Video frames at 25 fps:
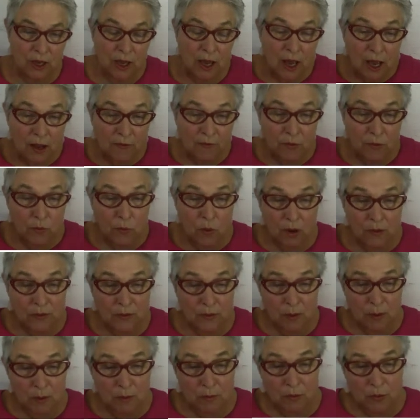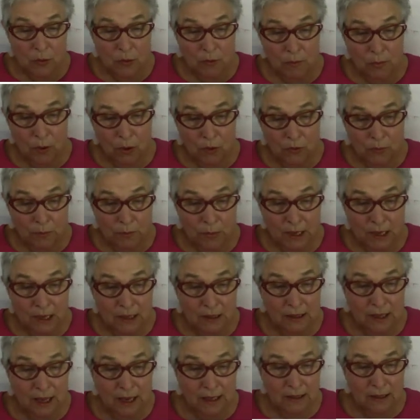If you want them to both be
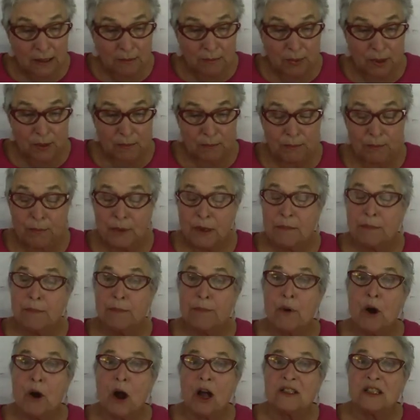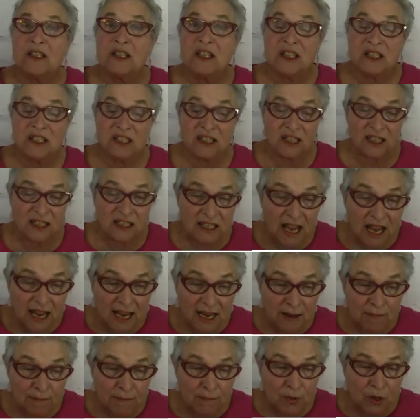collected but be processed the
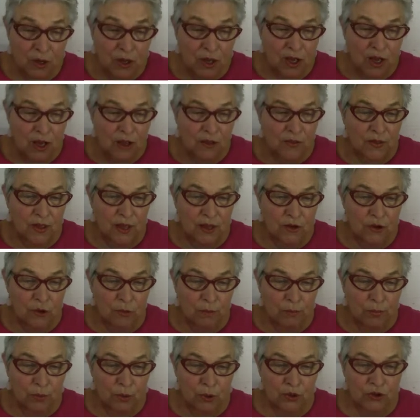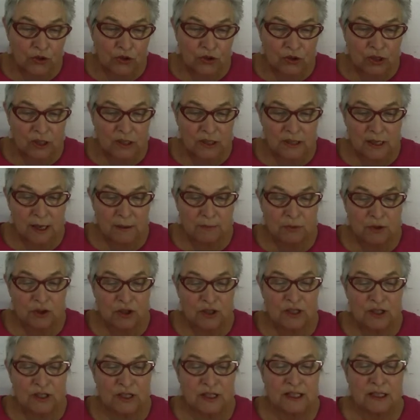same, then you put your
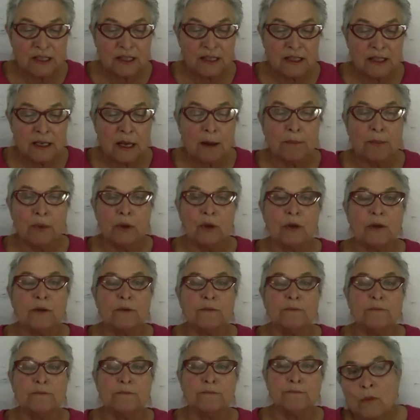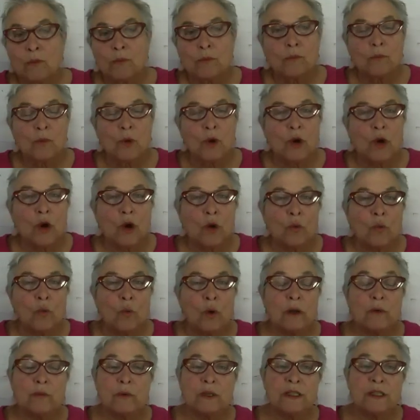exceptions in a tuple.
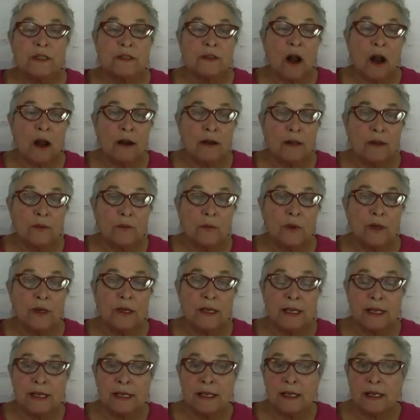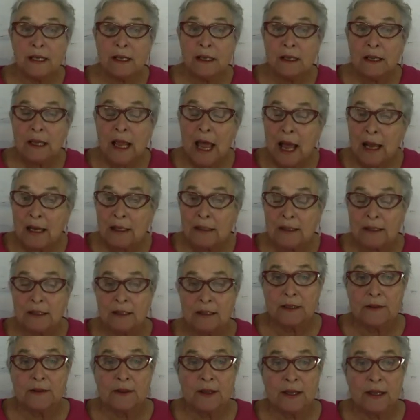When we started, we didn't collect
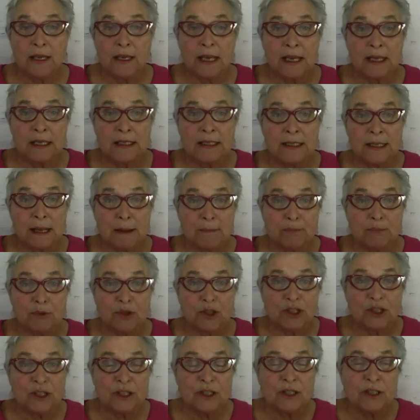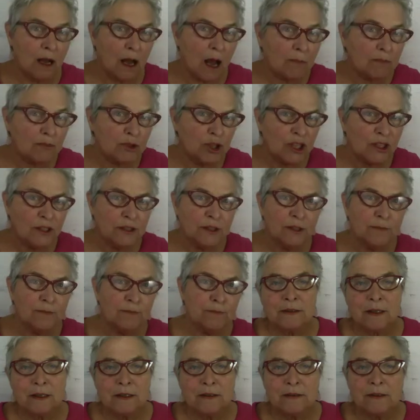the exception object.
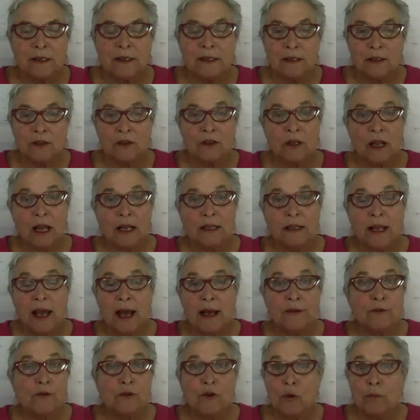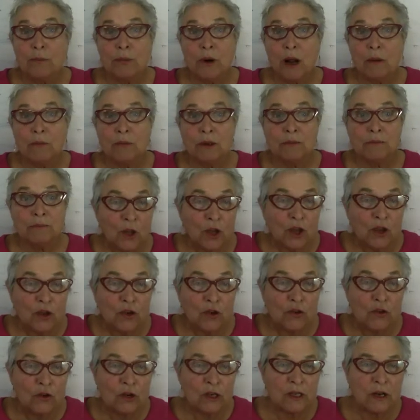It looked like that, no problem.
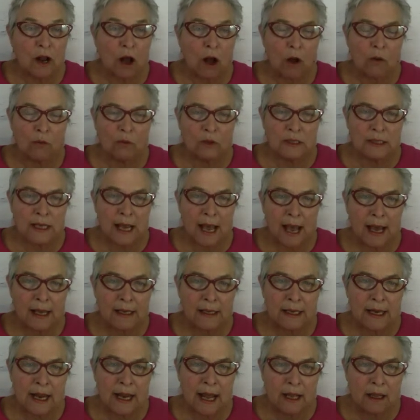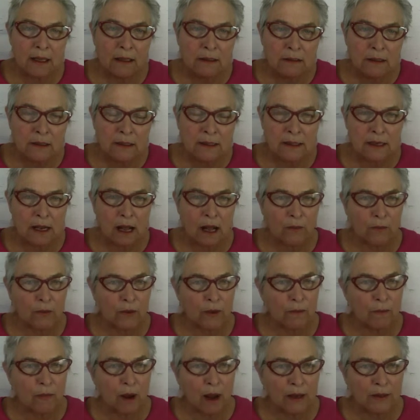You can always add an else, and I'll
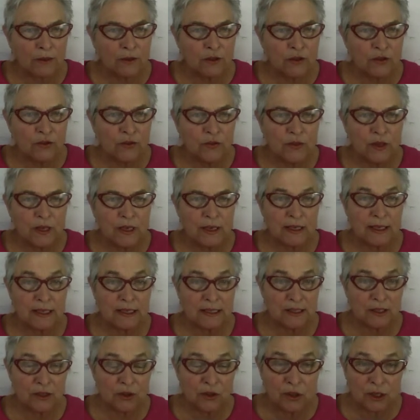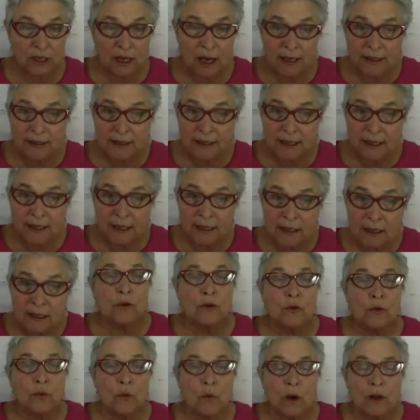remind you that it is a good idea.
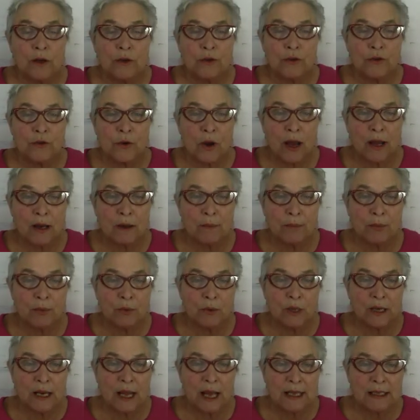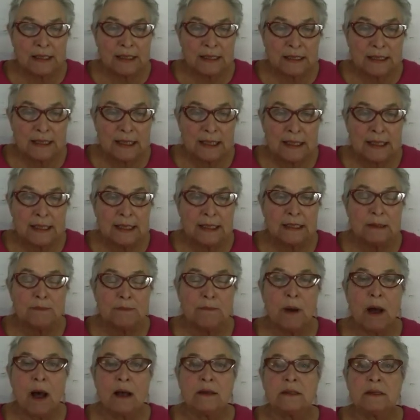You want to try to put as little as
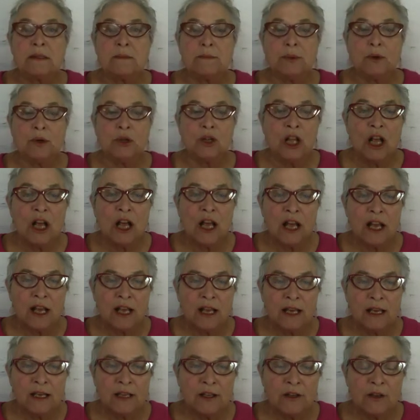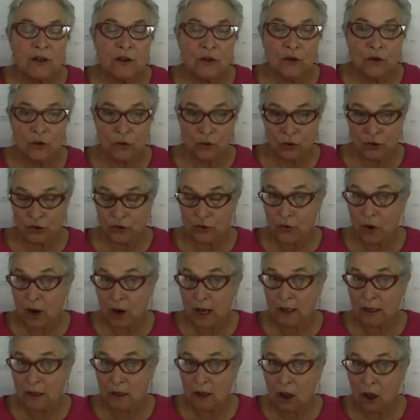possible in your
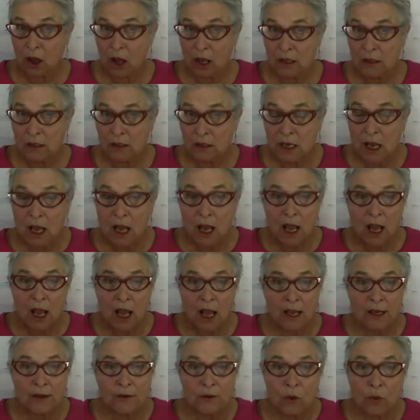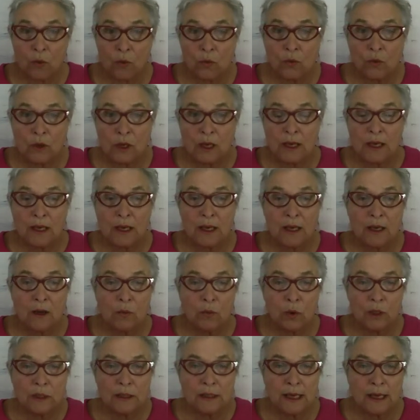try clause, and only
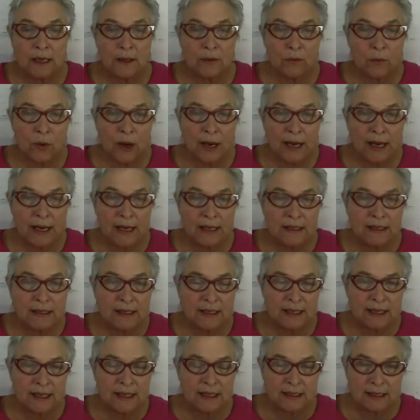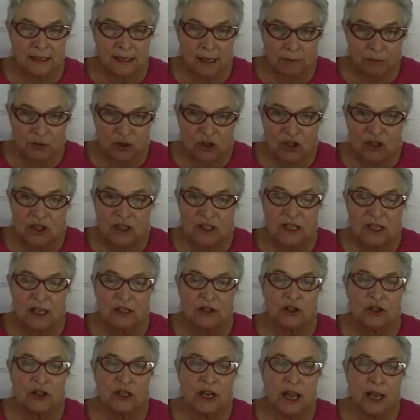what can raise the exceptions
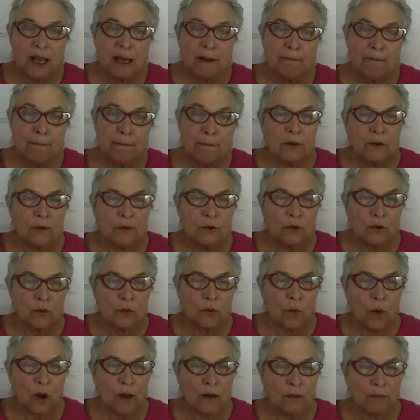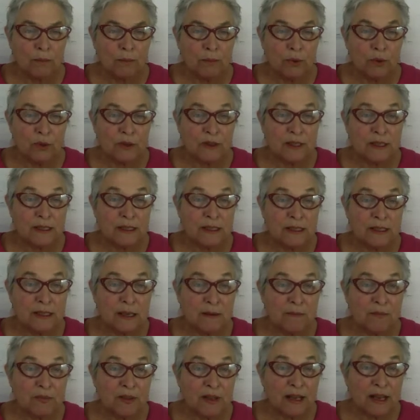that you name. You don't want to put this
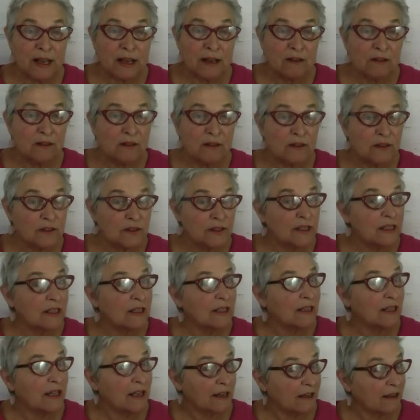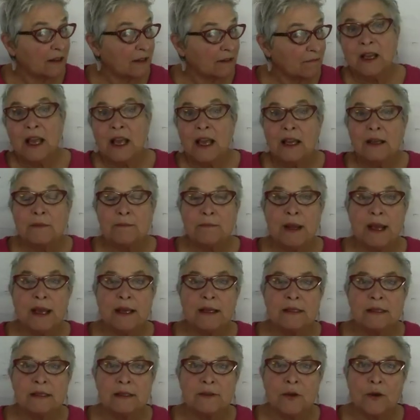something else in the try block. It
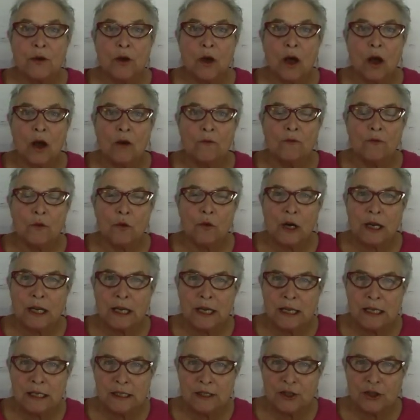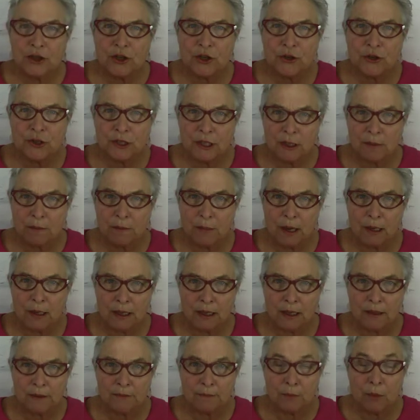makes for easier
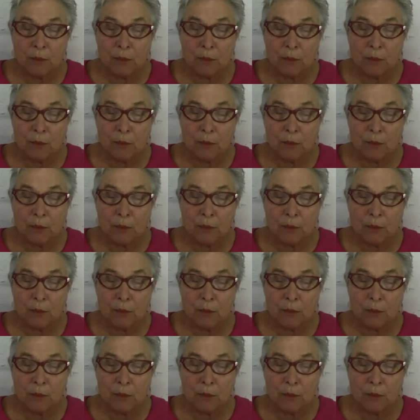debugging,